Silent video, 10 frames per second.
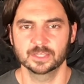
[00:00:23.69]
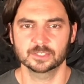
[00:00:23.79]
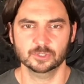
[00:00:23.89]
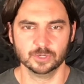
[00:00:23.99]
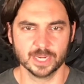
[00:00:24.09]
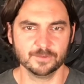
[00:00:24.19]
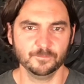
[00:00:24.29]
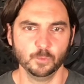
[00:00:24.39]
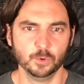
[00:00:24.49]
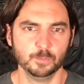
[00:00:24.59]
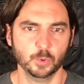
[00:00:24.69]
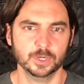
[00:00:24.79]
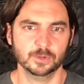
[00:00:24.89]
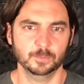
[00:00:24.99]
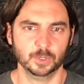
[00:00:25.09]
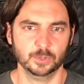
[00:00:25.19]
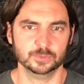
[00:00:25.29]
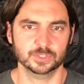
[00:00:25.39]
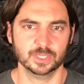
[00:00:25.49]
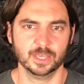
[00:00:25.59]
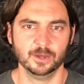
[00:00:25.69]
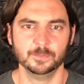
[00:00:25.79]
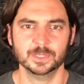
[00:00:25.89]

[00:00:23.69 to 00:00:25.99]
to create a 4-point approach to help